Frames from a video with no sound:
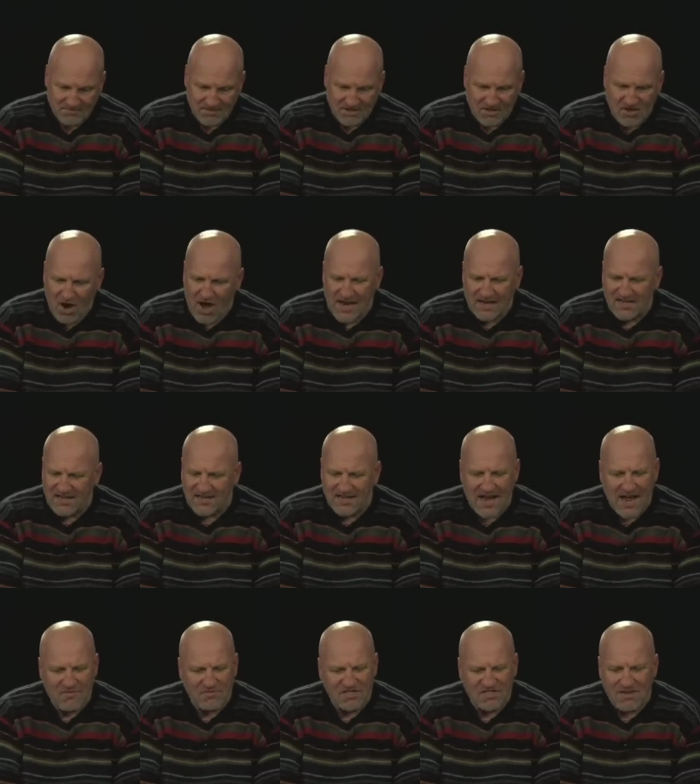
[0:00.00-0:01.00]
God had to
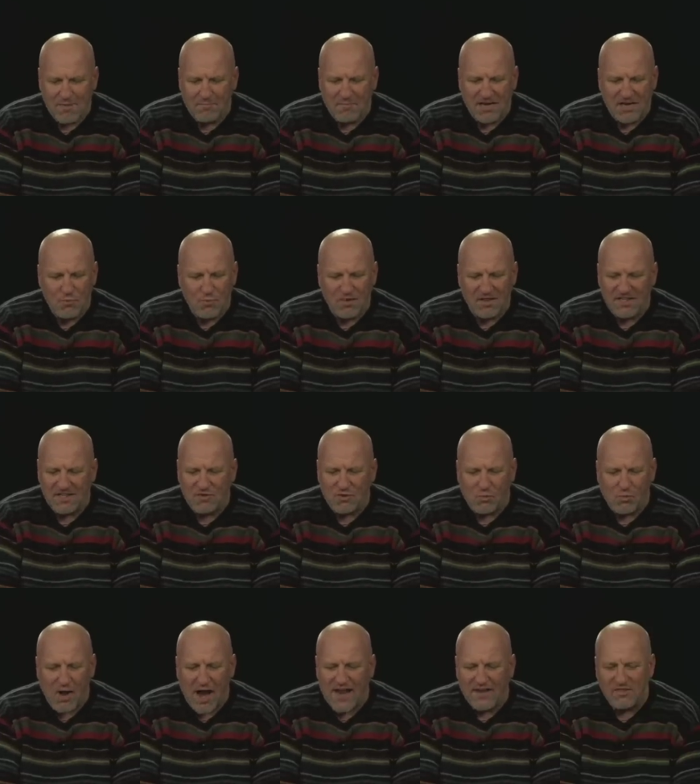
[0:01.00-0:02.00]
have somebody willing to
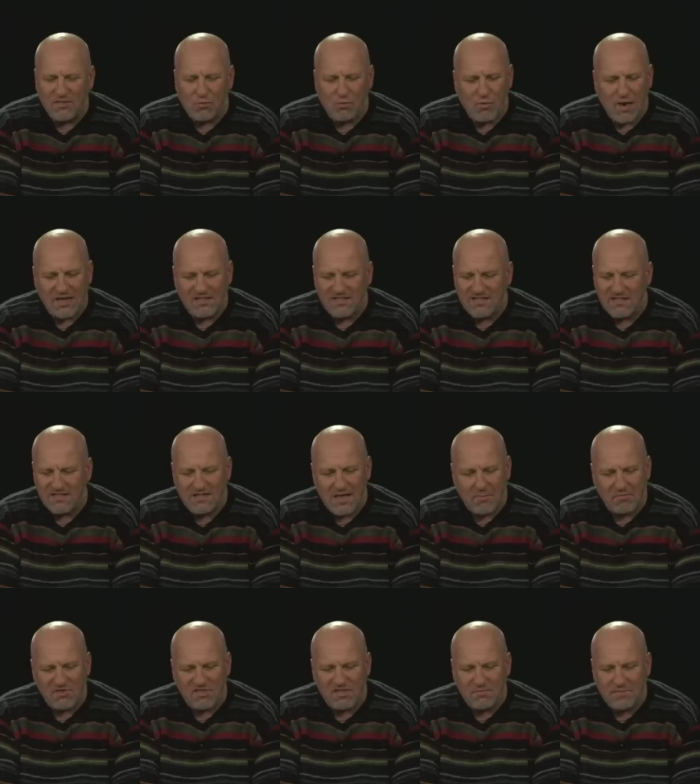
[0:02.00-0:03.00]
ride the ruts at
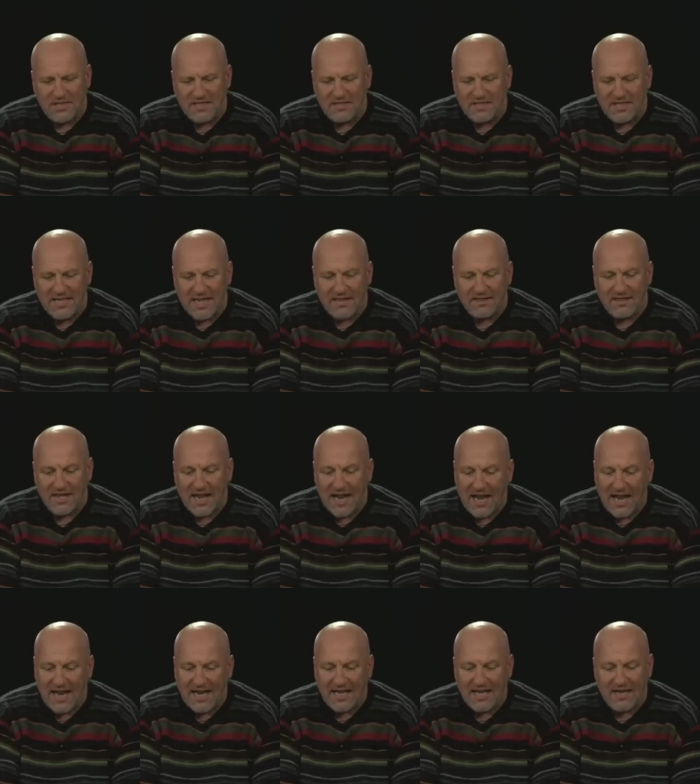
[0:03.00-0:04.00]
double speed to get the
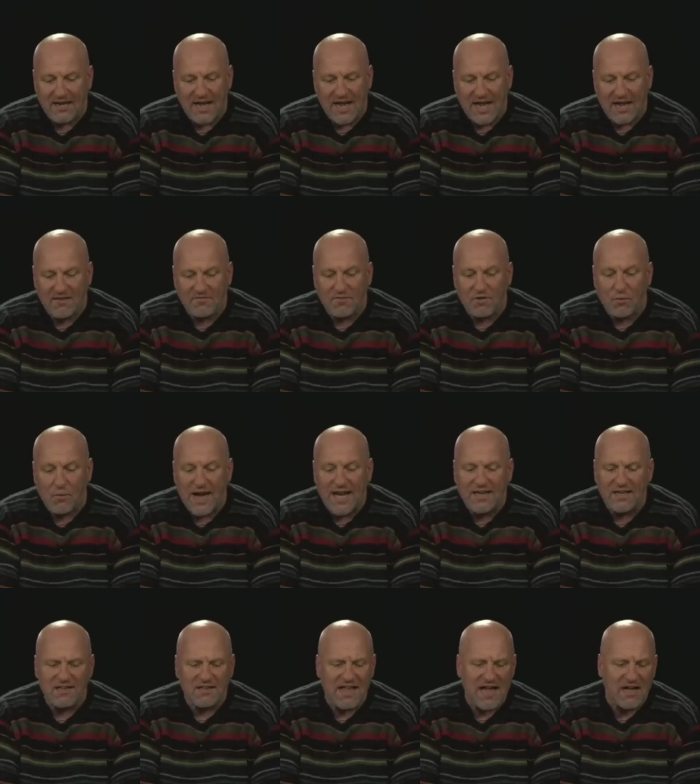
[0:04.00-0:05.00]
hay in ahead of the
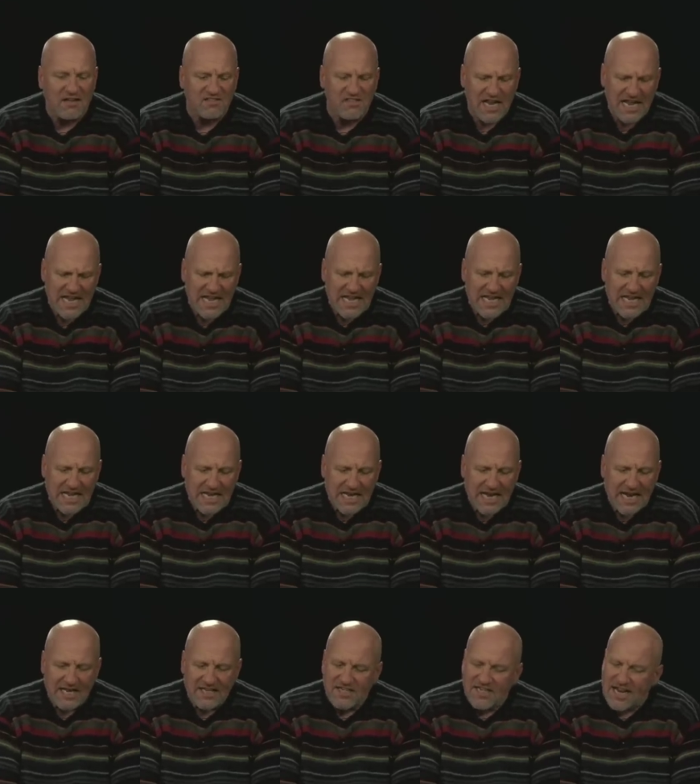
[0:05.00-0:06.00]
rain clouds,
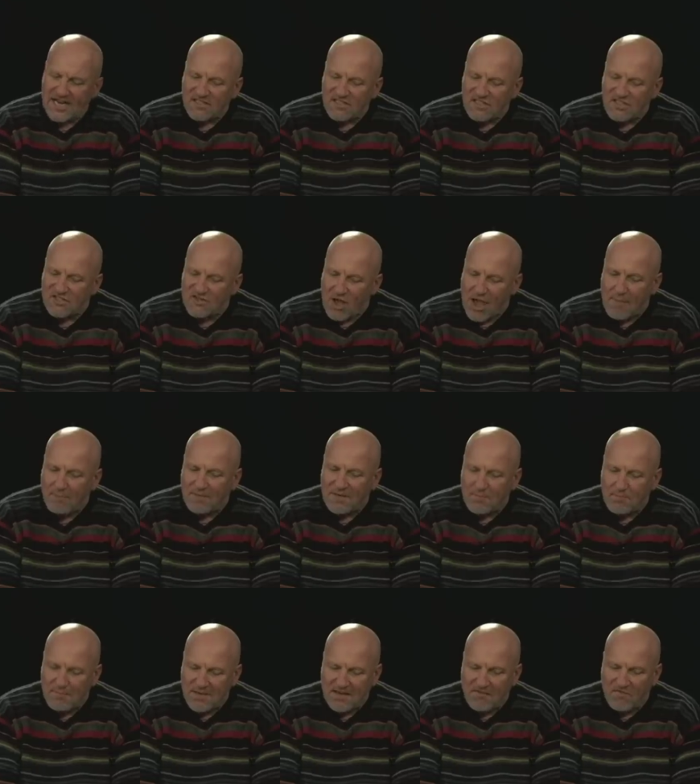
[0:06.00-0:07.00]
and yet stop
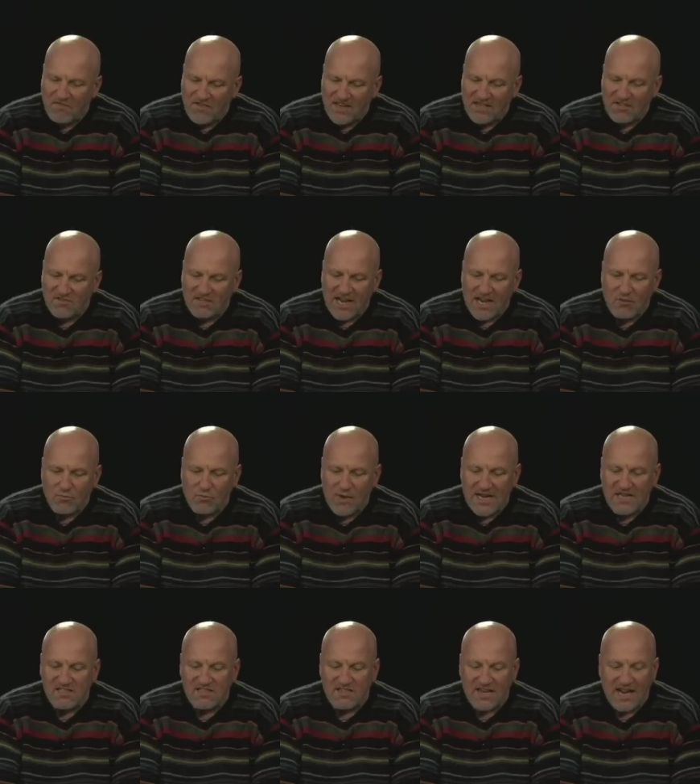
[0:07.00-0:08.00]
in midfield and
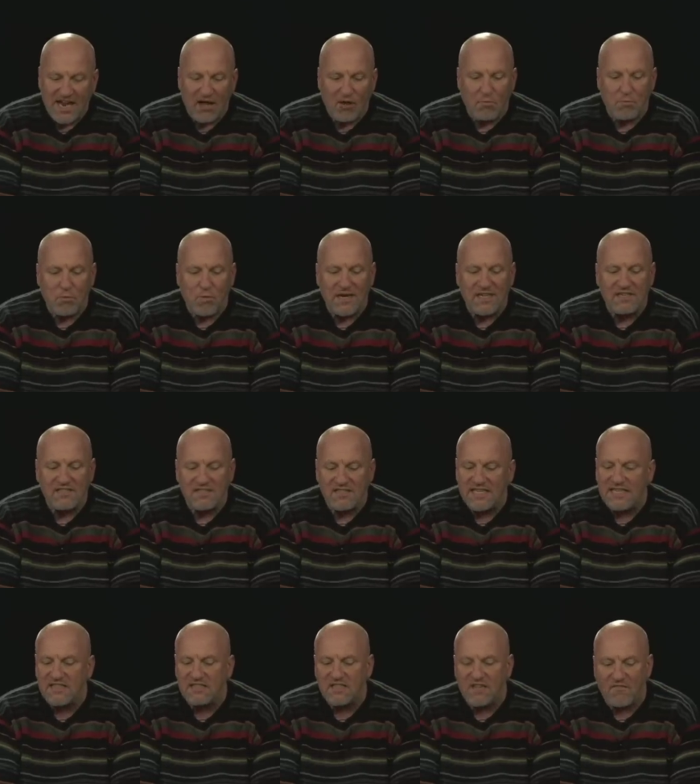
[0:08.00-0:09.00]
race to help when he
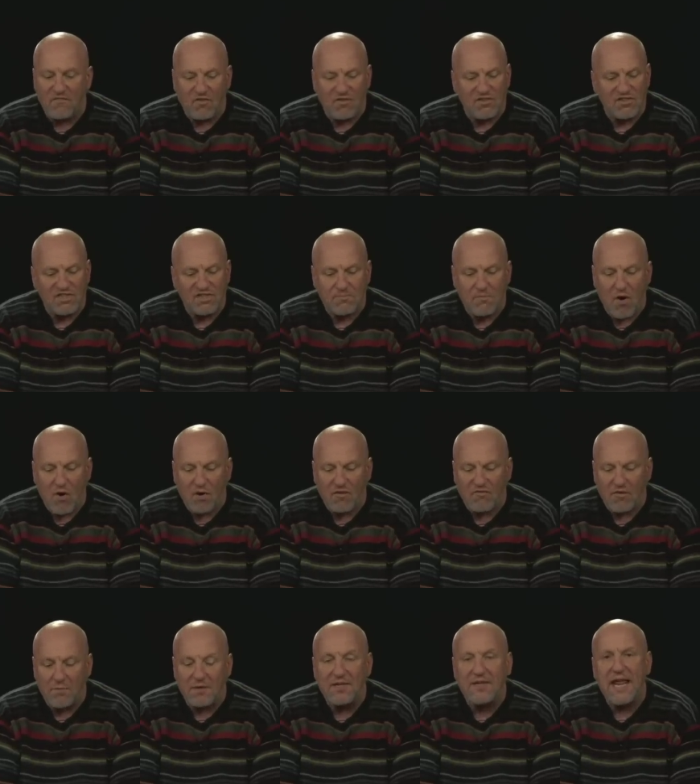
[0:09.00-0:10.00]
sees the first smoke
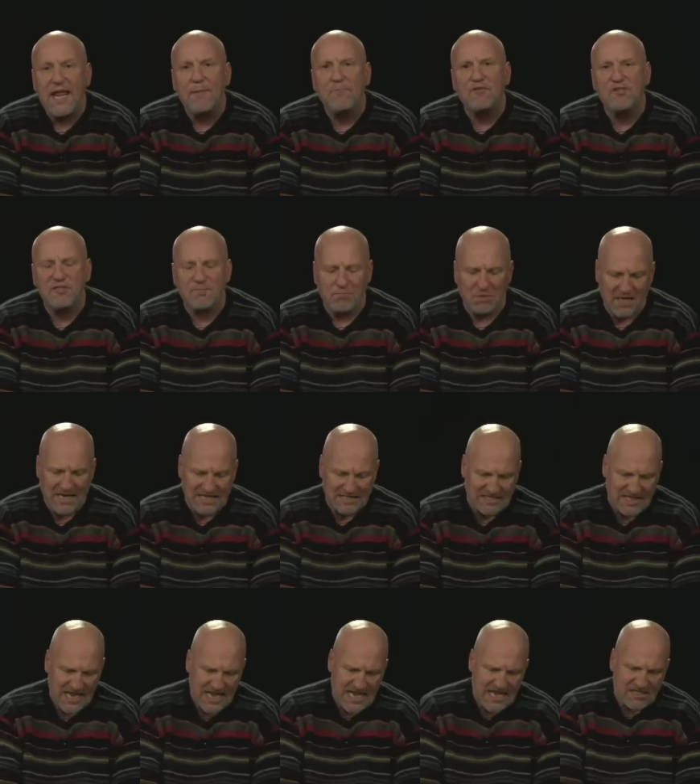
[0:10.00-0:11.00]
from a neighbor's
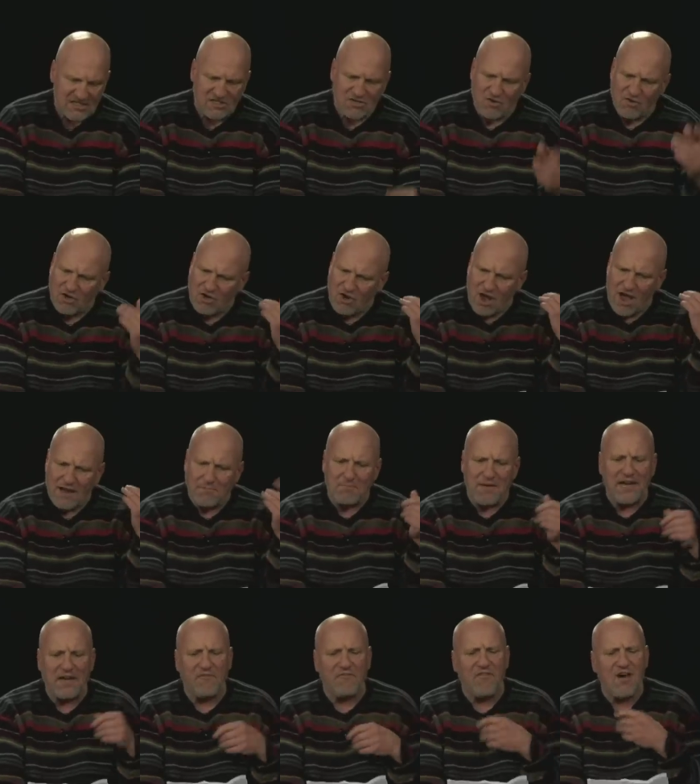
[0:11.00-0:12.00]
place, so God
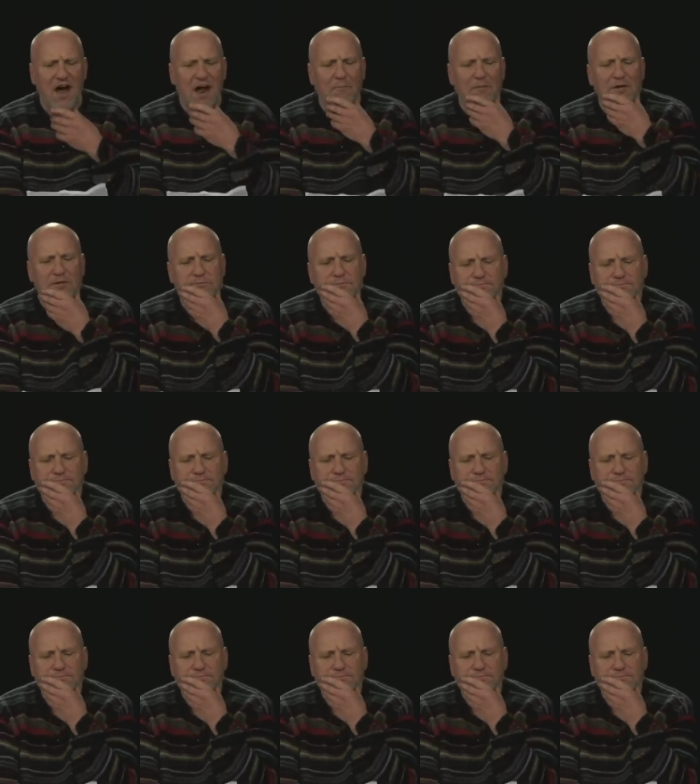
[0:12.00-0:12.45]
made a farmer.